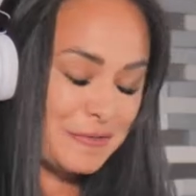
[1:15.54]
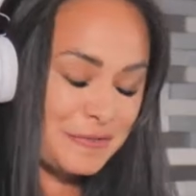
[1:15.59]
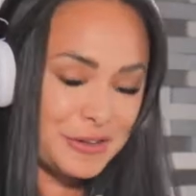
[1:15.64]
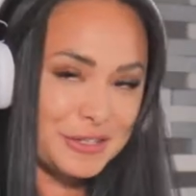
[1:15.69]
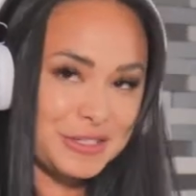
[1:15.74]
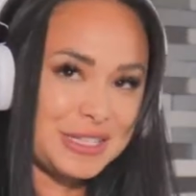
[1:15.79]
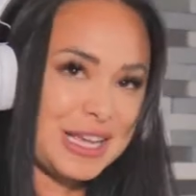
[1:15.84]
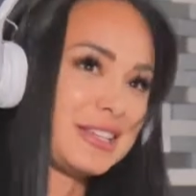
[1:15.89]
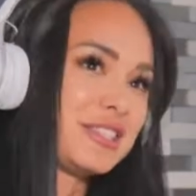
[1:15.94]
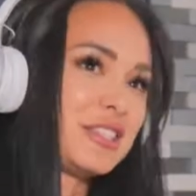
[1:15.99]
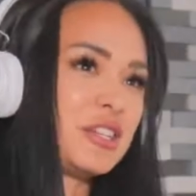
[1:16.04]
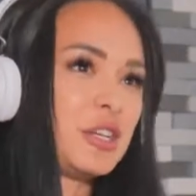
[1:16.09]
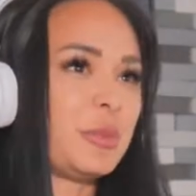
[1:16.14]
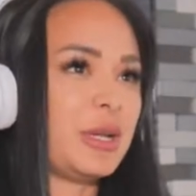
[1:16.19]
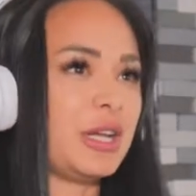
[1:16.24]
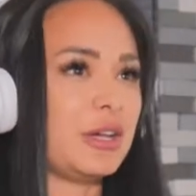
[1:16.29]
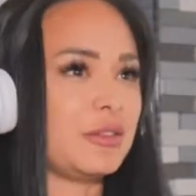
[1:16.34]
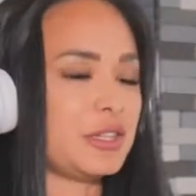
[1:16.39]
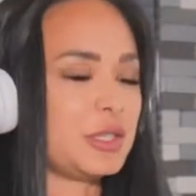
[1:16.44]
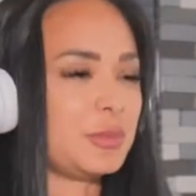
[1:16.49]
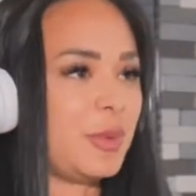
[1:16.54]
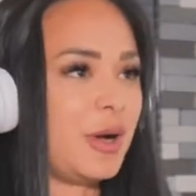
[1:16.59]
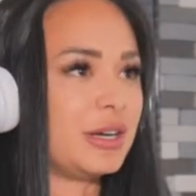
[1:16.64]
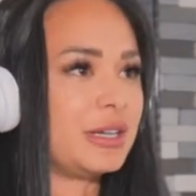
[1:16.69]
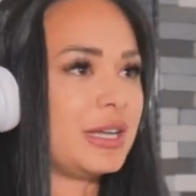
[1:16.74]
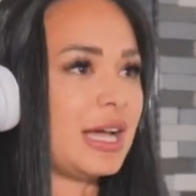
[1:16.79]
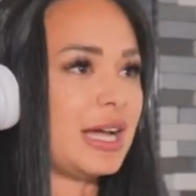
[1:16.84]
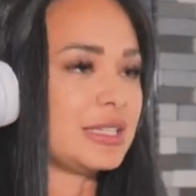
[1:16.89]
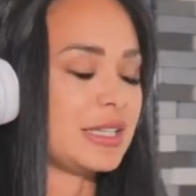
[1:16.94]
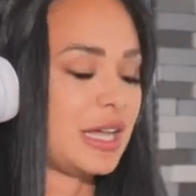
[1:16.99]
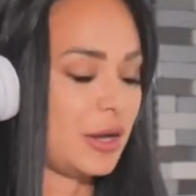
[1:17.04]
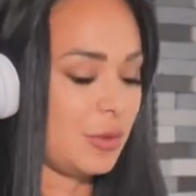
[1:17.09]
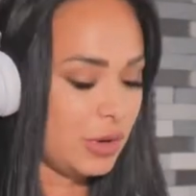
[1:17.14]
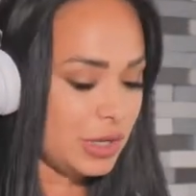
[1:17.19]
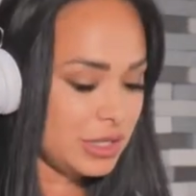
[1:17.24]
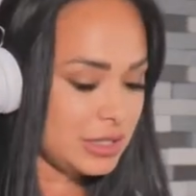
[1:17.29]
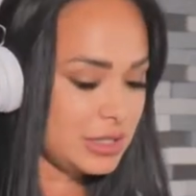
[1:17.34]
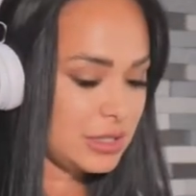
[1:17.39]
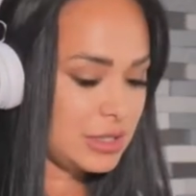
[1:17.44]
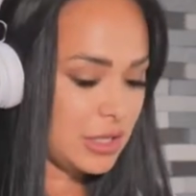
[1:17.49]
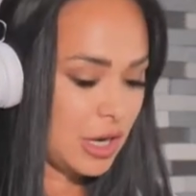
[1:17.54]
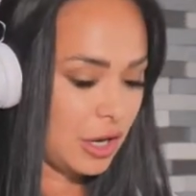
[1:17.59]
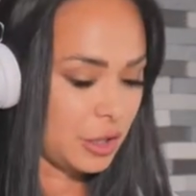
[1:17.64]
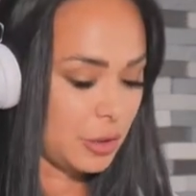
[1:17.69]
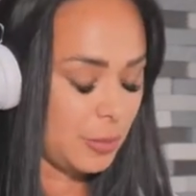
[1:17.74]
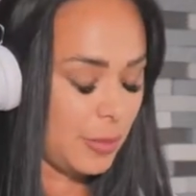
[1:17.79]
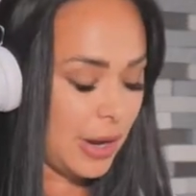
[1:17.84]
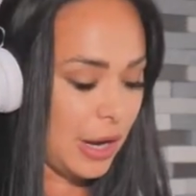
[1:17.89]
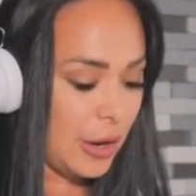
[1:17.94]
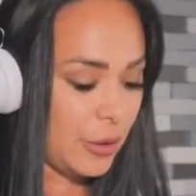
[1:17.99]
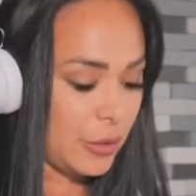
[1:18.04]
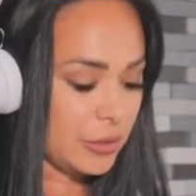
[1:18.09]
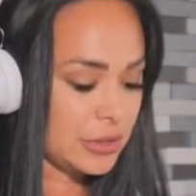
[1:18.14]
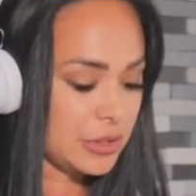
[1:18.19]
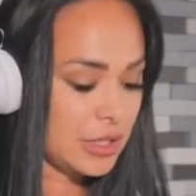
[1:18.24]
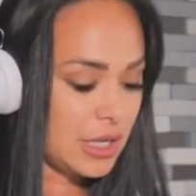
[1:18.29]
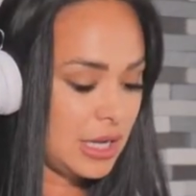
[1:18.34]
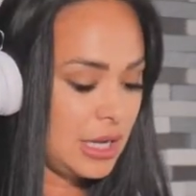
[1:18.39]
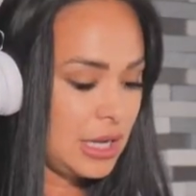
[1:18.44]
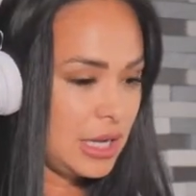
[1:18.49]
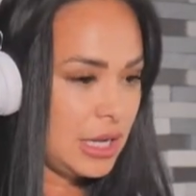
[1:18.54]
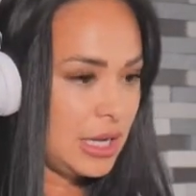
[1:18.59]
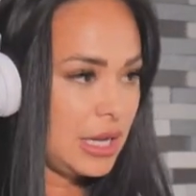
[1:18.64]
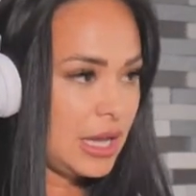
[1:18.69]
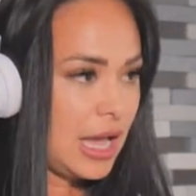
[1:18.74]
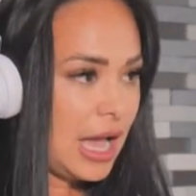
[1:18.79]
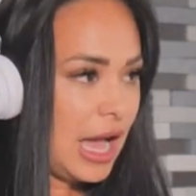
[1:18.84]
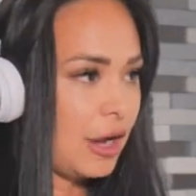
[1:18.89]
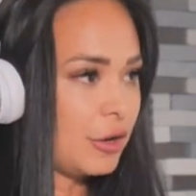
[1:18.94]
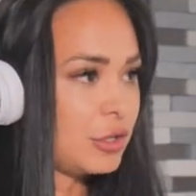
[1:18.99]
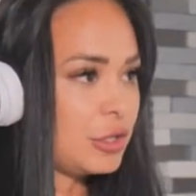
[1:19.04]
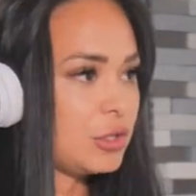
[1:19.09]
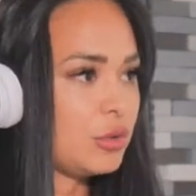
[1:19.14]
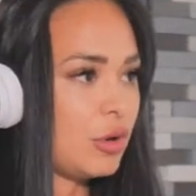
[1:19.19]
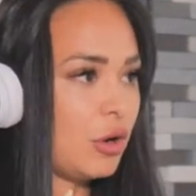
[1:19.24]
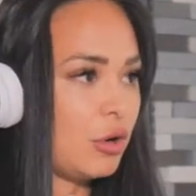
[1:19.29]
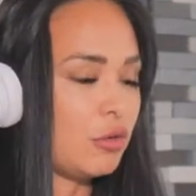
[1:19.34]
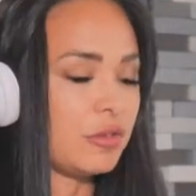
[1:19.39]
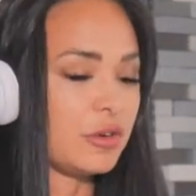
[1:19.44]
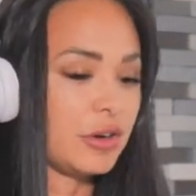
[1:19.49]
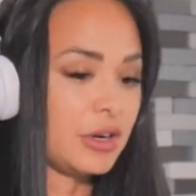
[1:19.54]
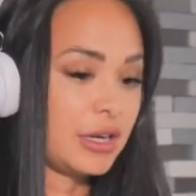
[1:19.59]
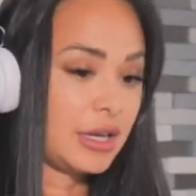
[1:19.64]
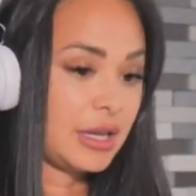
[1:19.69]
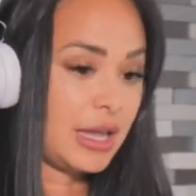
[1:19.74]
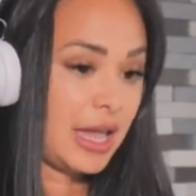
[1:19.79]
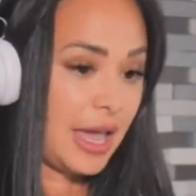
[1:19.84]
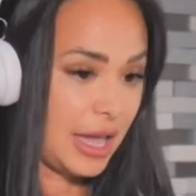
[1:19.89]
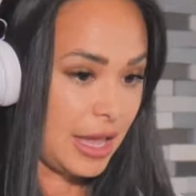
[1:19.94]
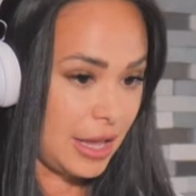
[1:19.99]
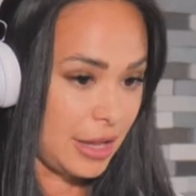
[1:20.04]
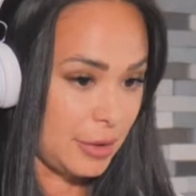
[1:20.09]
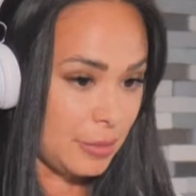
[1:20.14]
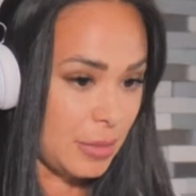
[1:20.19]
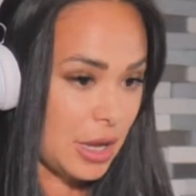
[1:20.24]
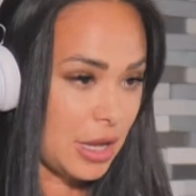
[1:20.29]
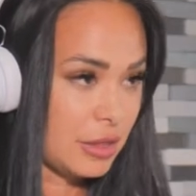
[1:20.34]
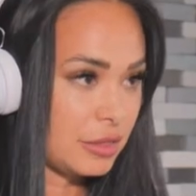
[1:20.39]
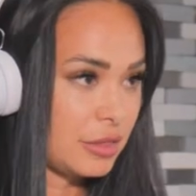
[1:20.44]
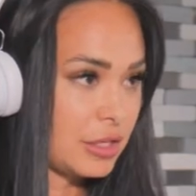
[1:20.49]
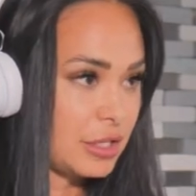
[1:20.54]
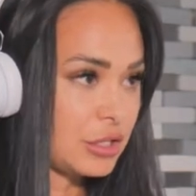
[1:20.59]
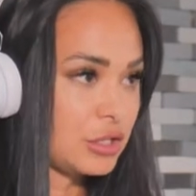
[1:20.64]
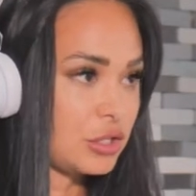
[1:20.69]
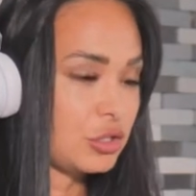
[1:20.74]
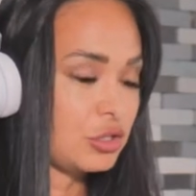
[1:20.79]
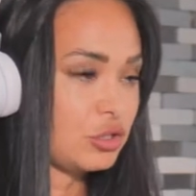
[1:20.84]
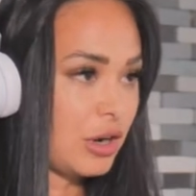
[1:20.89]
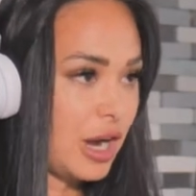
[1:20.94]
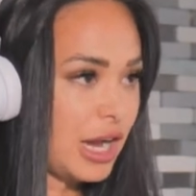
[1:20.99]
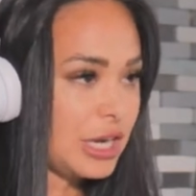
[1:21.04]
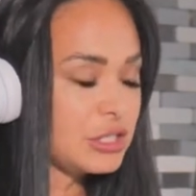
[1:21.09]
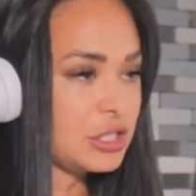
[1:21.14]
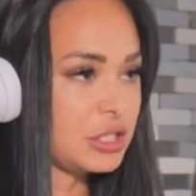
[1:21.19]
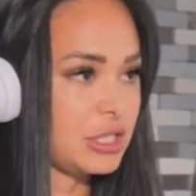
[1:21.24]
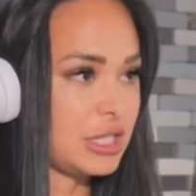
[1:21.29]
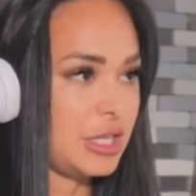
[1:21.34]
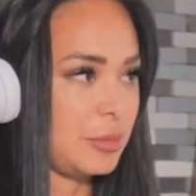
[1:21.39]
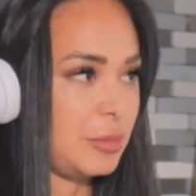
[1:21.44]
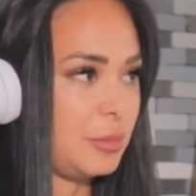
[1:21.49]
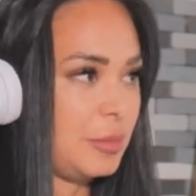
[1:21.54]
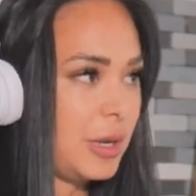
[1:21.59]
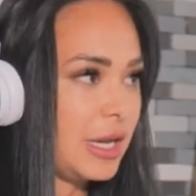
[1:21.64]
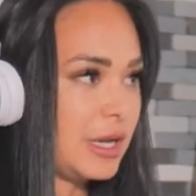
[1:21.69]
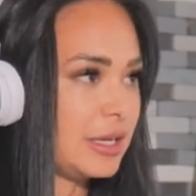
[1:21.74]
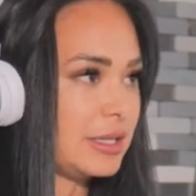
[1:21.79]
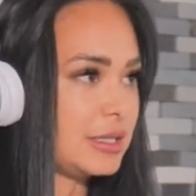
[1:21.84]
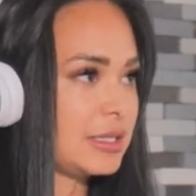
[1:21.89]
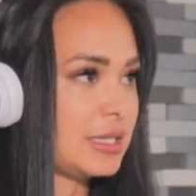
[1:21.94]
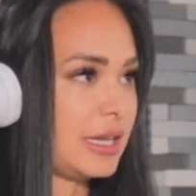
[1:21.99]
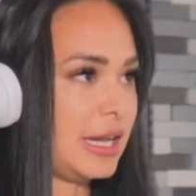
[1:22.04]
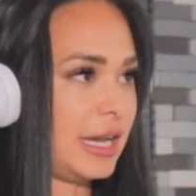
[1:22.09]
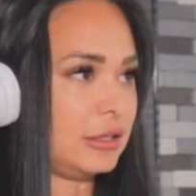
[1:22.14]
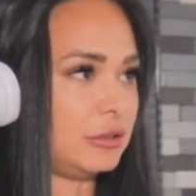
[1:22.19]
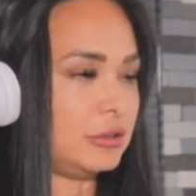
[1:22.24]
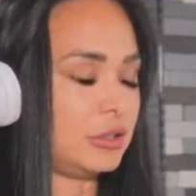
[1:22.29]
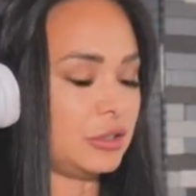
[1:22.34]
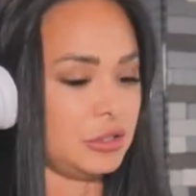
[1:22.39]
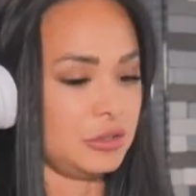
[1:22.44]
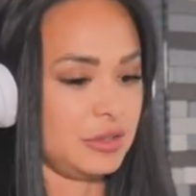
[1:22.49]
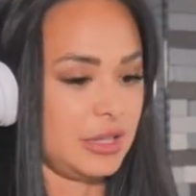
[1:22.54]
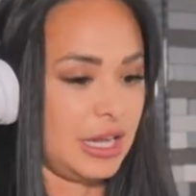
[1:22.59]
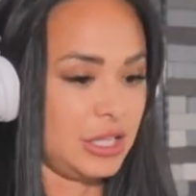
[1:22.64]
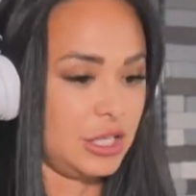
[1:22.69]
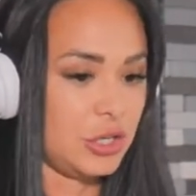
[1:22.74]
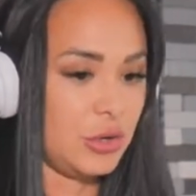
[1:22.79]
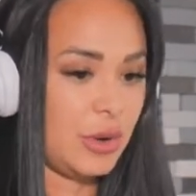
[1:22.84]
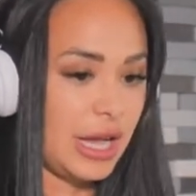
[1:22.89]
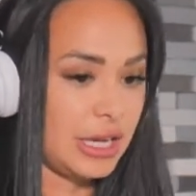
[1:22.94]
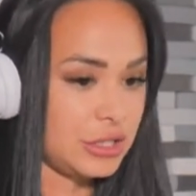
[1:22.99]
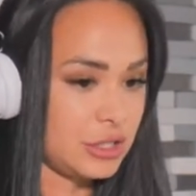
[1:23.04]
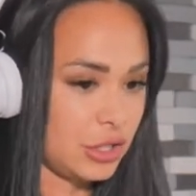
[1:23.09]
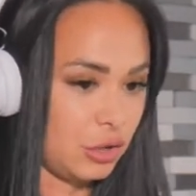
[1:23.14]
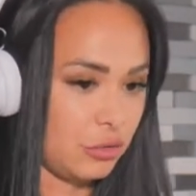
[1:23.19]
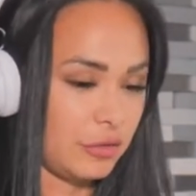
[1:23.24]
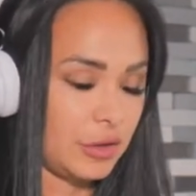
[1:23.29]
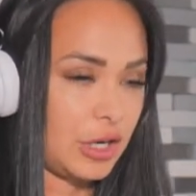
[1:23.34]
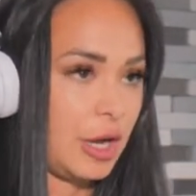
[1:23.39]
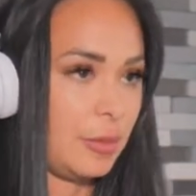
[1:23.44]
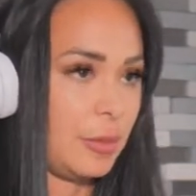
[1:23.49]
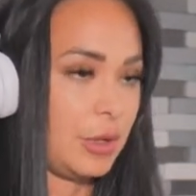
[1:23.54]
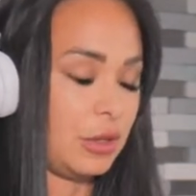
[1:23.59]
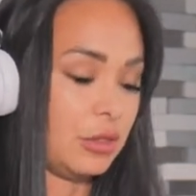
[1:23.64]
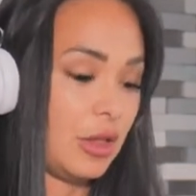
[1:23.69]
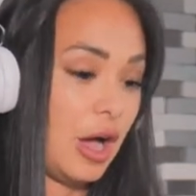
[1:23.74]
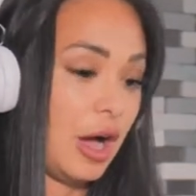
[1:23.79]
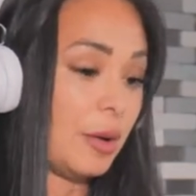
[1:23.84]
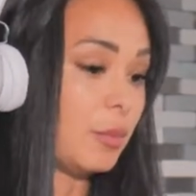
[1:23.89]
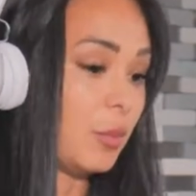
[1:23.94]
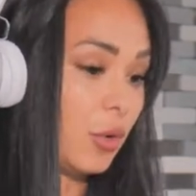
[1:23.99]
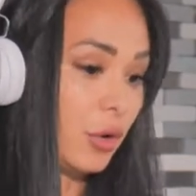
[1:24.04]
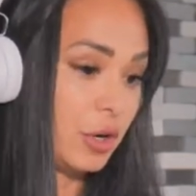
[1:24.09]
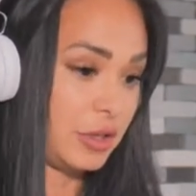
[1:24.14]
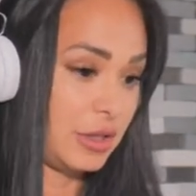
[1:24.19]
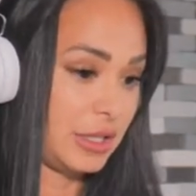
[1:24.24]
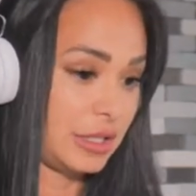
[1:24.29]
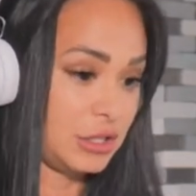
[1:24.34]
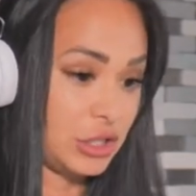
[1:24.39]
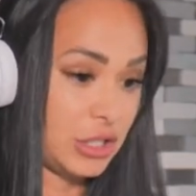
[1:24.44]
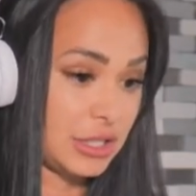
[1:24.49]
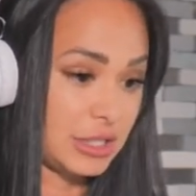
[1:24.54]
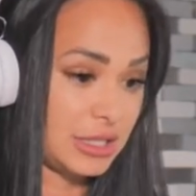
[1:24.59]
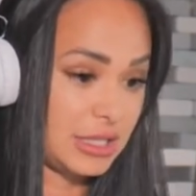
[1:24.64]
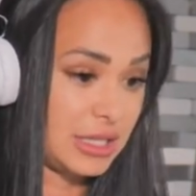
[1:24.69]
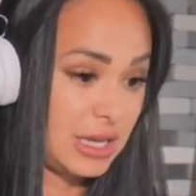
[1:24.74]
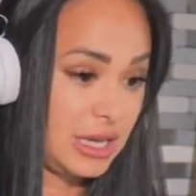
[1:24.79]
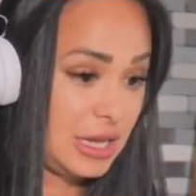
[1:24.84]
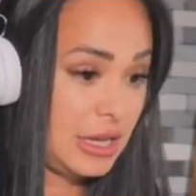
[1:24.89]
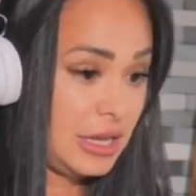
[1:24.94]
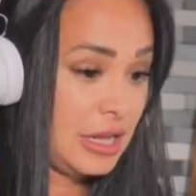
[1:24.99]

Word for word: when I first asked you to be on this podcast, I wanted to talk about how you overcame this tragedy, but I learned that you had to overcome a lot more than just